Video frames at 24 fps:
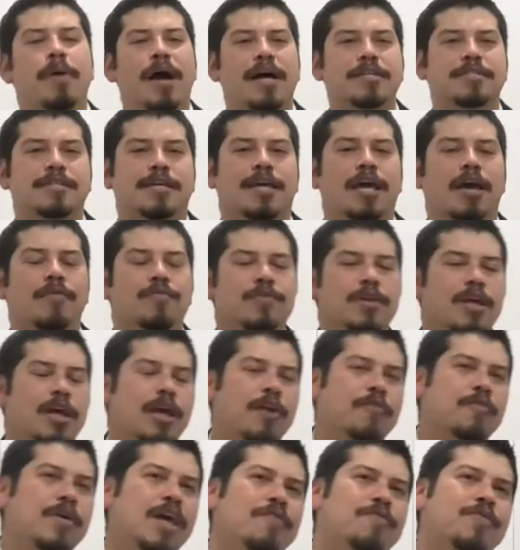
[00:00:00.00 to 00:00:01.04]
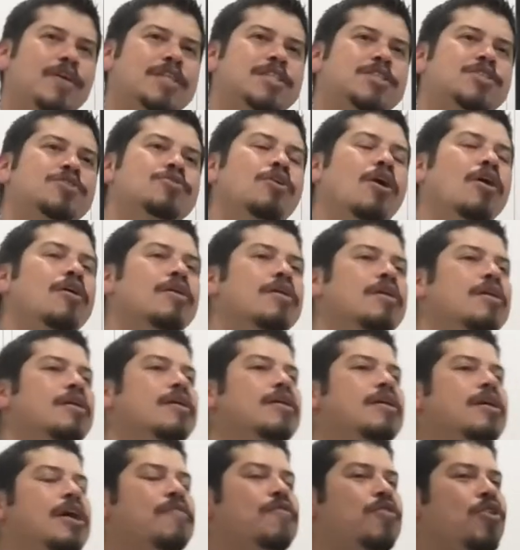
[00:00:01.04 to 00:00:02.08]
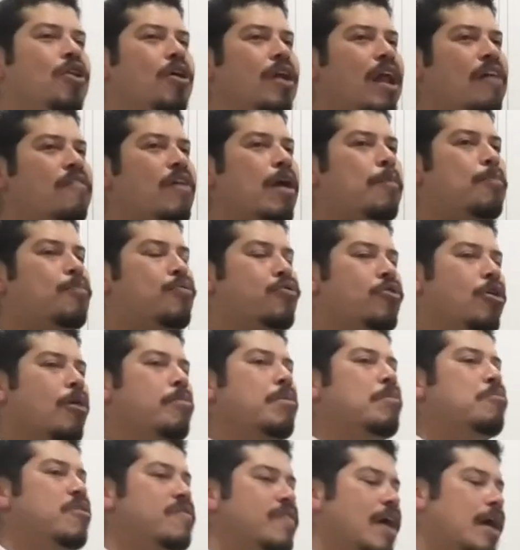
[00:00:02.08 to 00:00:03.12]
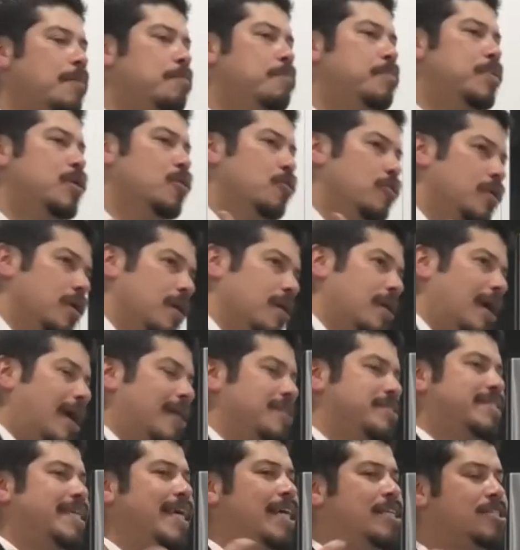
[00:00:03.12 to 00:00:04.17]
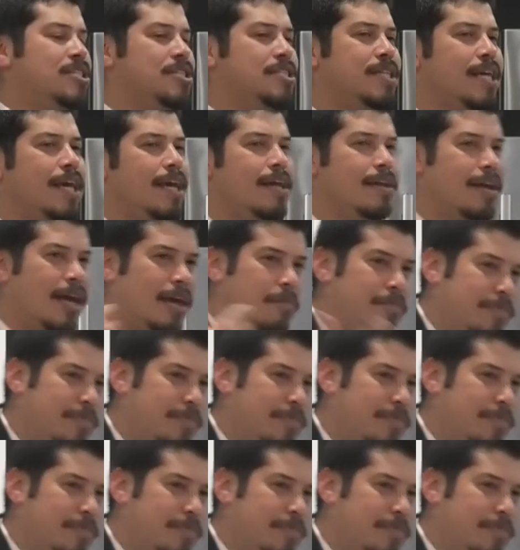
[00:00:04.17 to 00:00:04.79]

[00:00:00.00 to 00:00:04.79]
Pastor Kevin. If, if it's not if you don't have a problem with a building and teachers in a